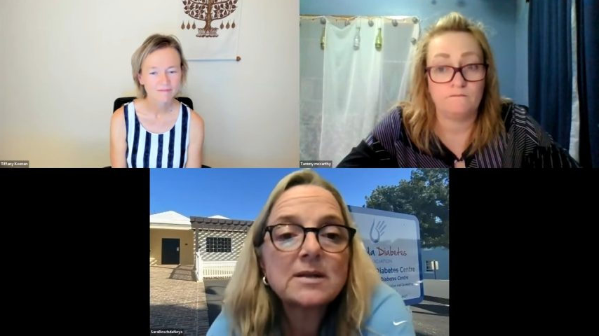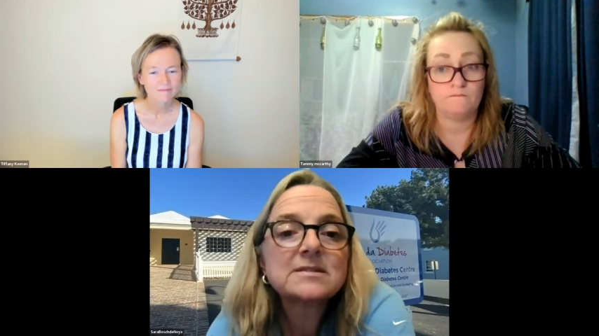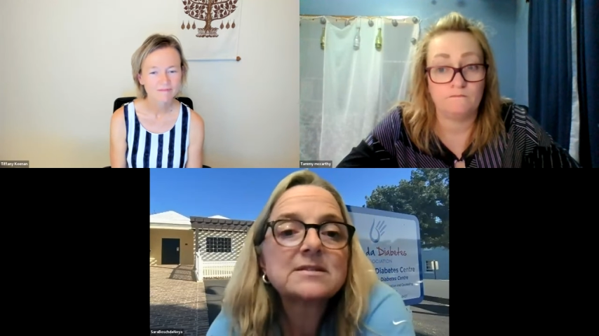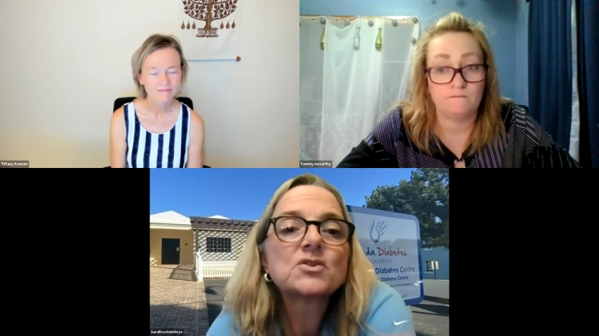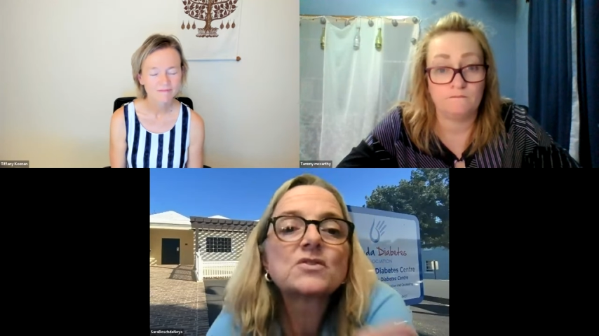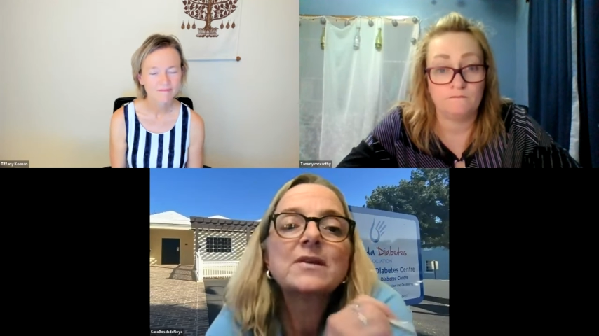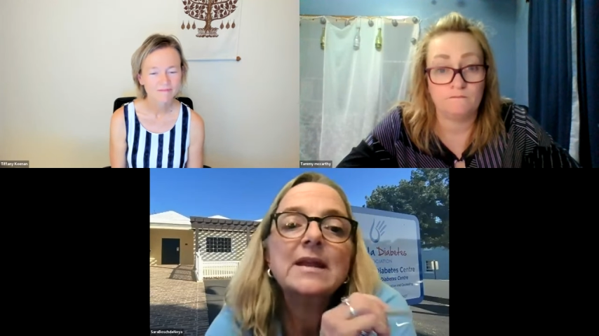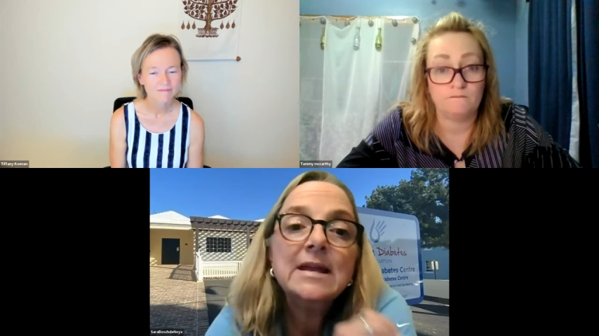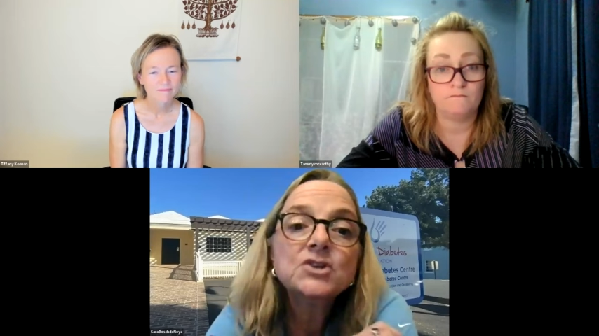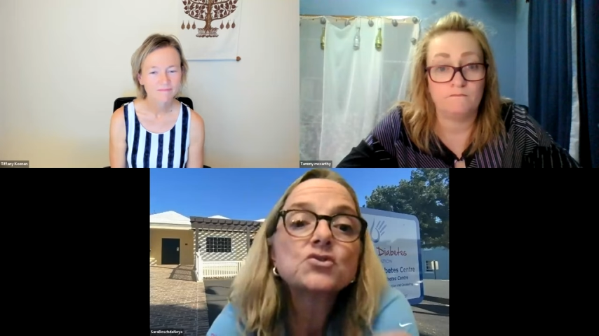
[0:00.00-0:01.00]
Speaker 1: a sort of
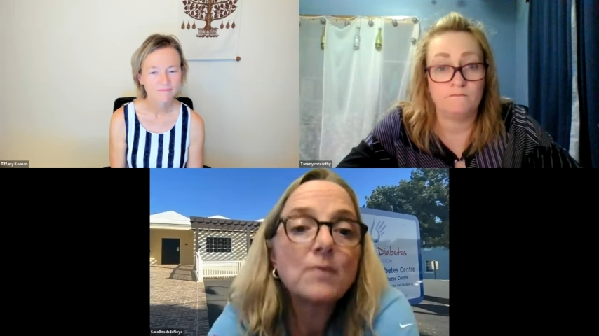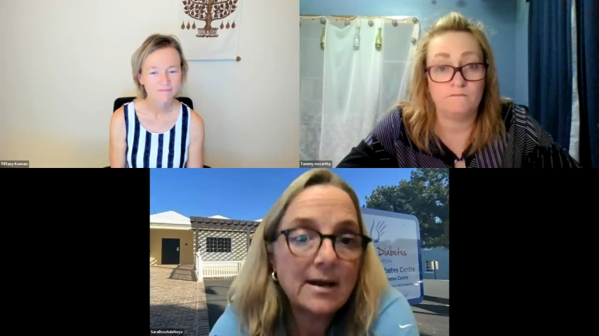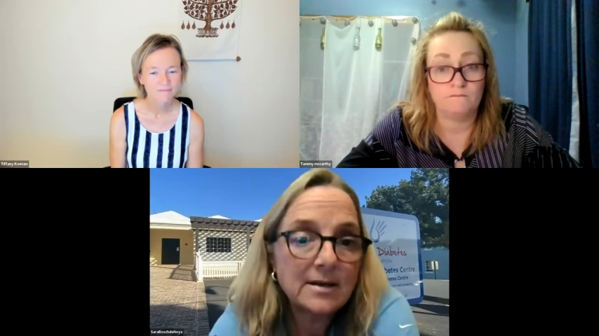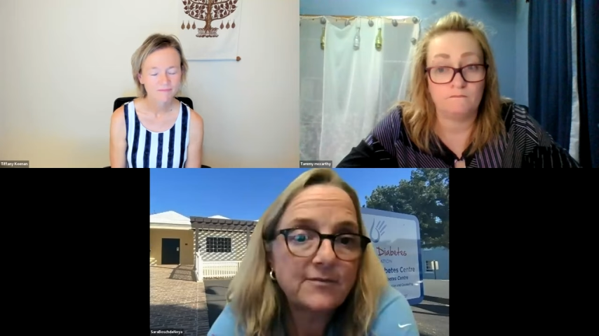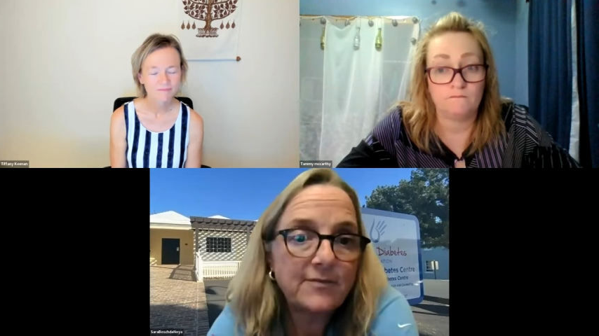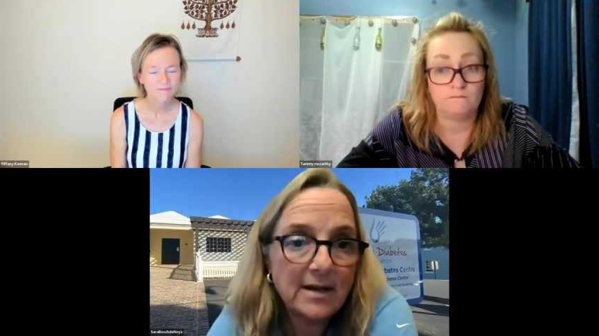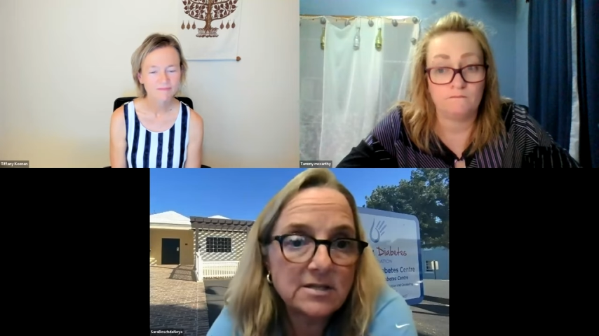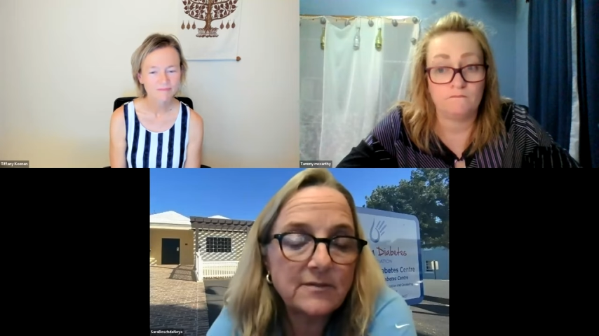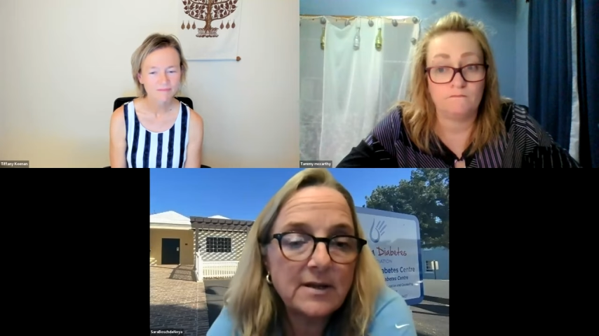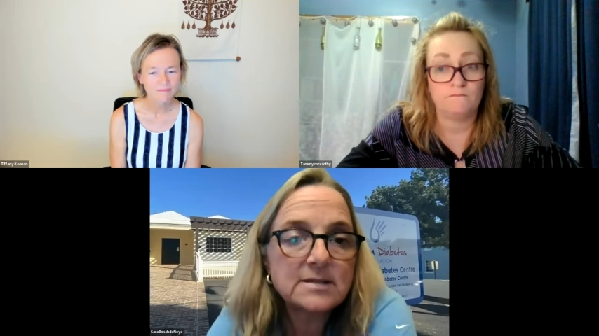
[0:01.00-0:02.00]
an indirect
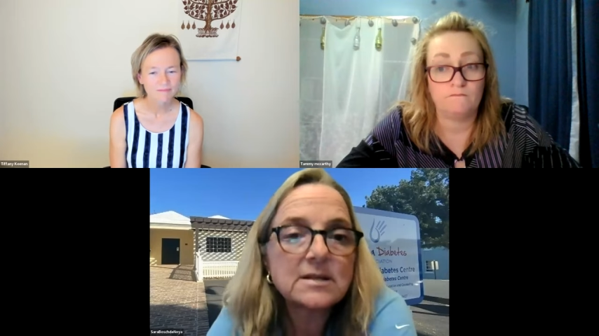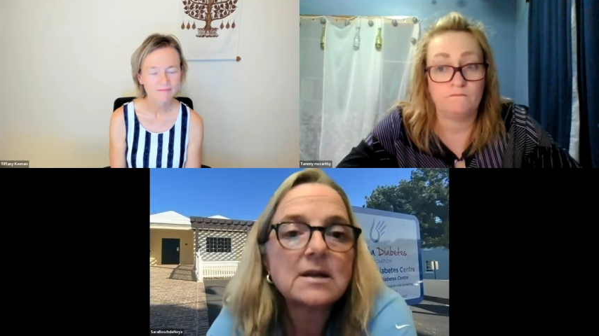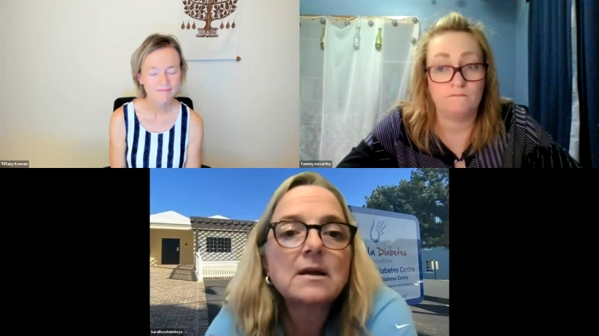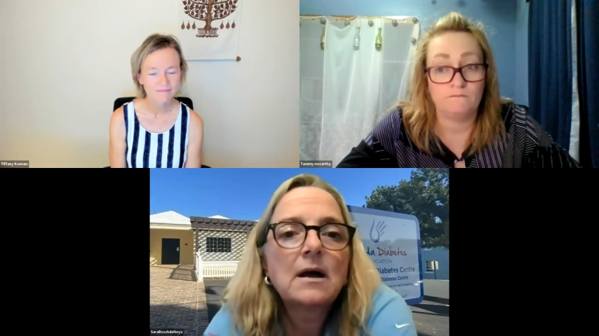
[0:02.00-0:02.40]
effect of it,